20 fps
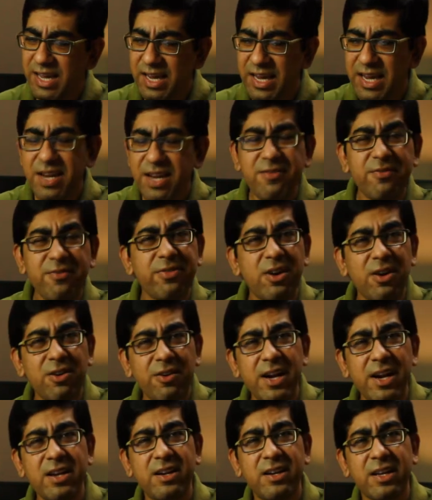
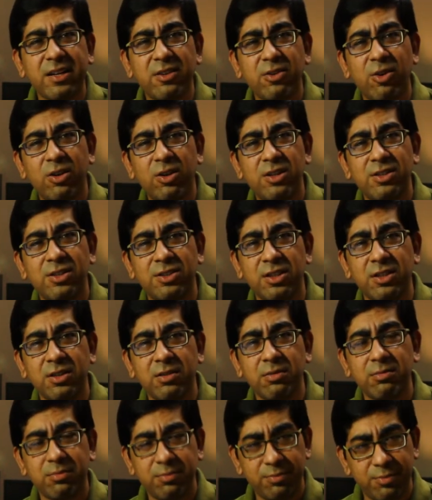infrared technology
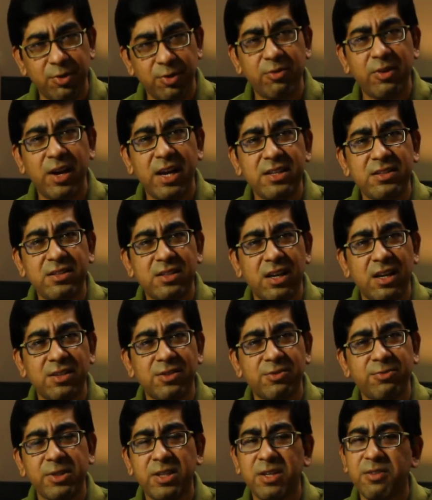provides
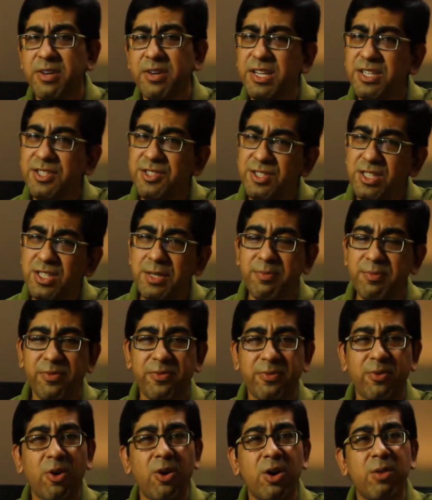us with a very cheap
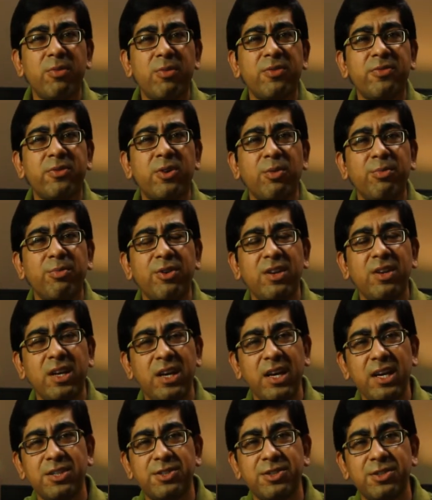form of
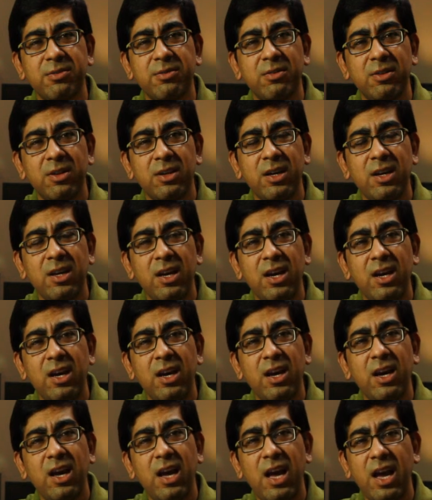communication,
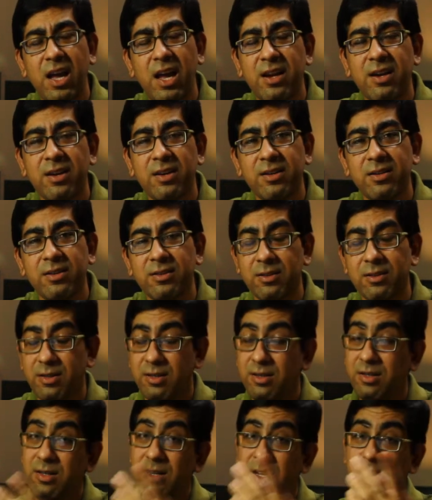and
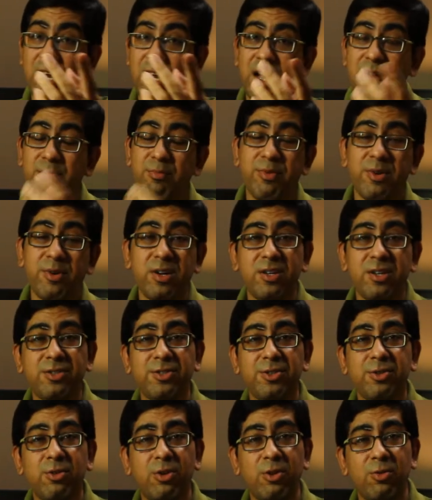I'm pretty
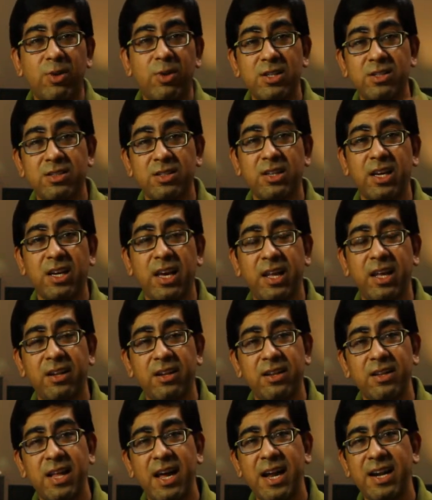sure once
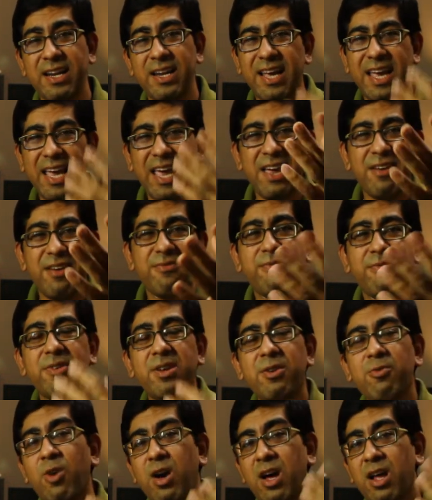again that
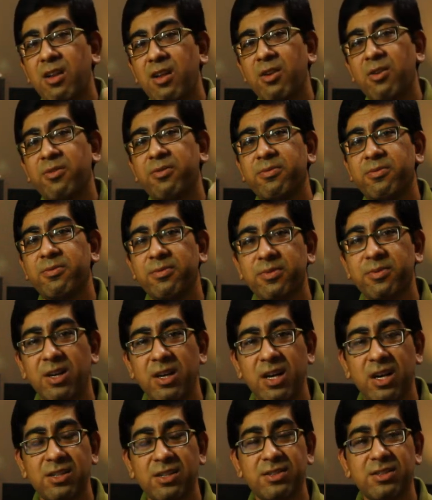every one of
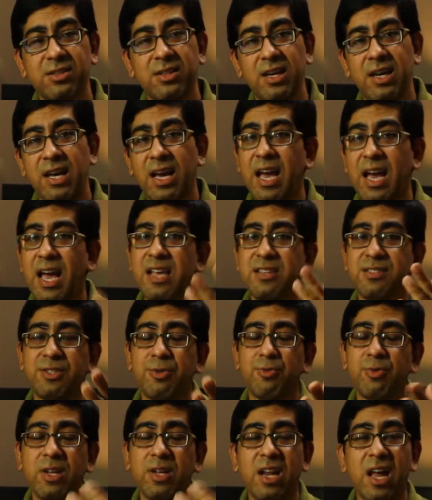us has
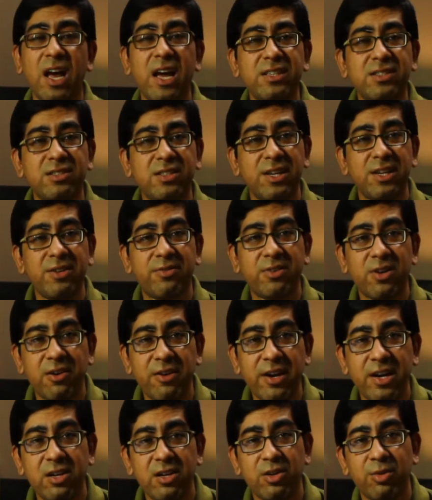utilized
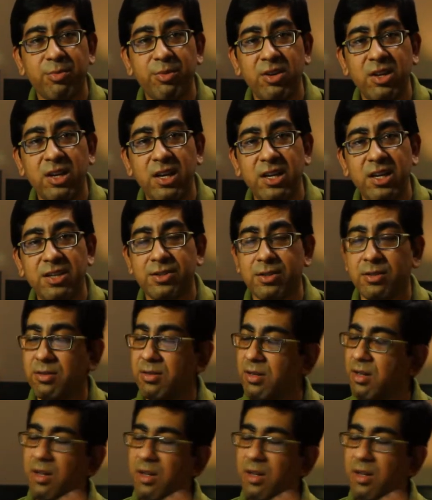infrared communication